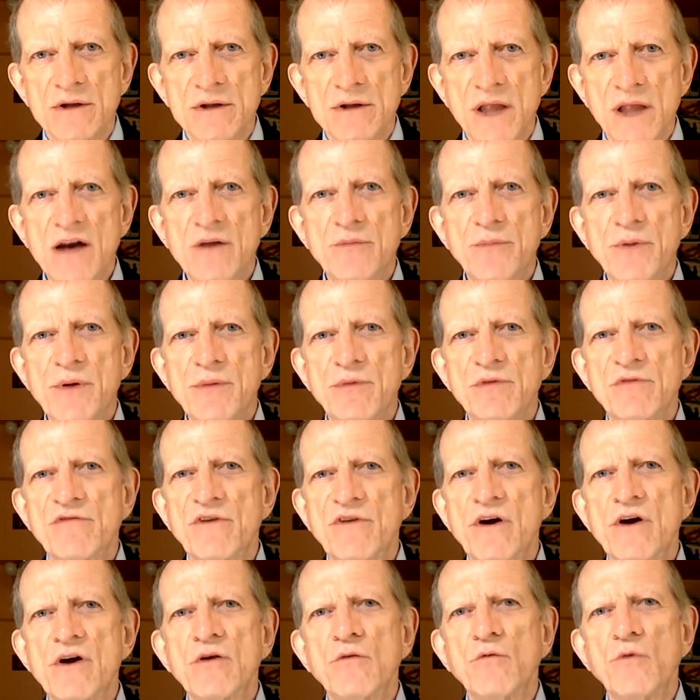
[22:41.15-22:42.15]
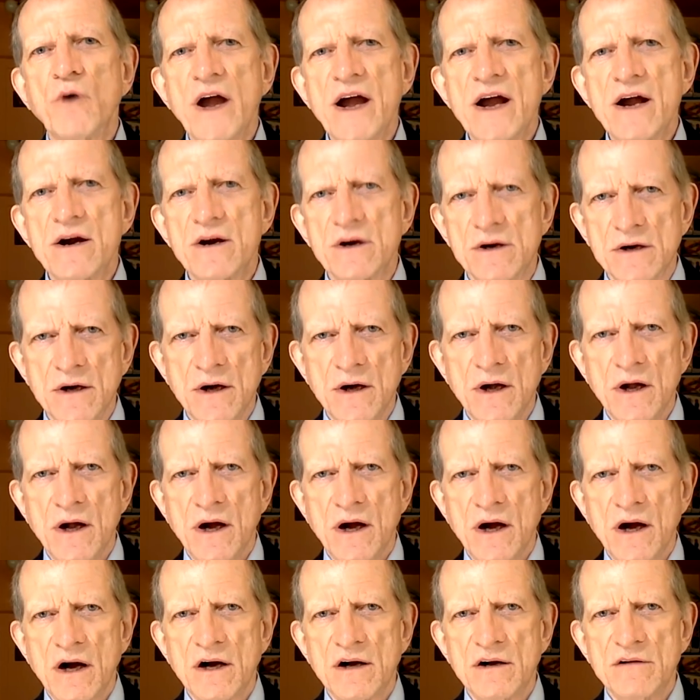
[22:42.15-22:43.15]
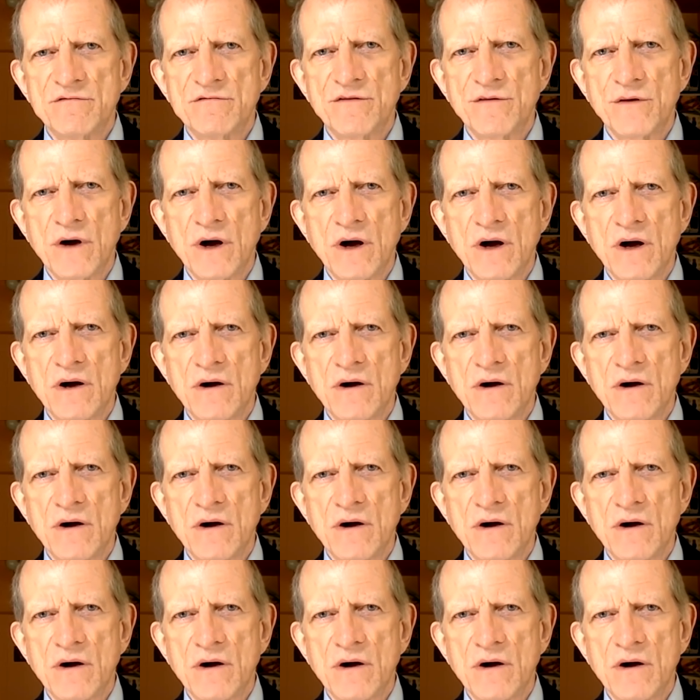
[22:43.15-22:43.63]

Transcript: A lot of people are very aware of